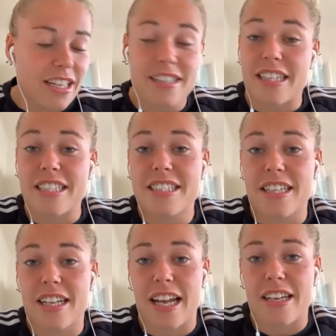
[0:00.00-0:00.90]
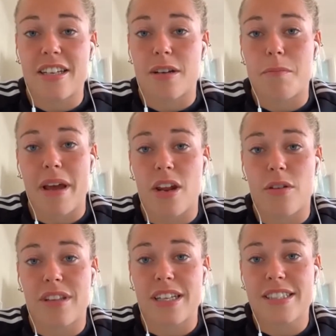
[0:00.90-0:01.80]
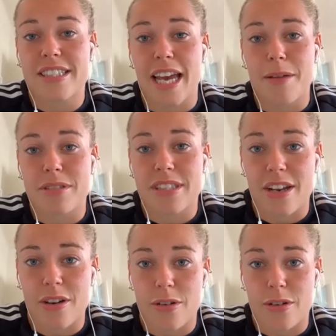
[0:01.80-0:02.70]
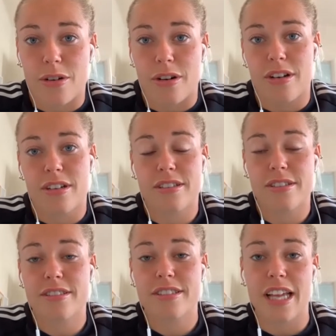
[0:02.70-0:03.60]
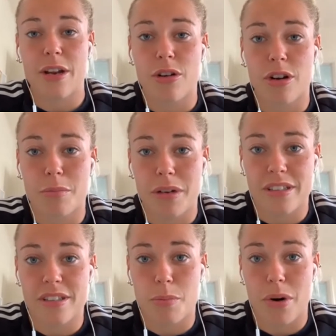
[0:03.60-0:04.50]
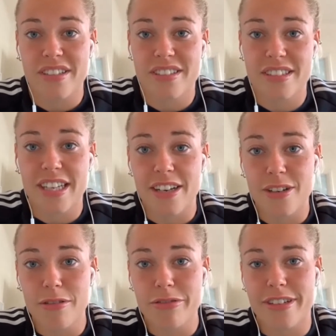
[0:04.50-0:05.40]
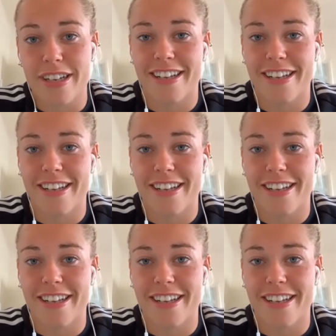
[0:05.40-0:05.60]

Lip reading: this like many of these games? Then you're gonna be depressed, kind of.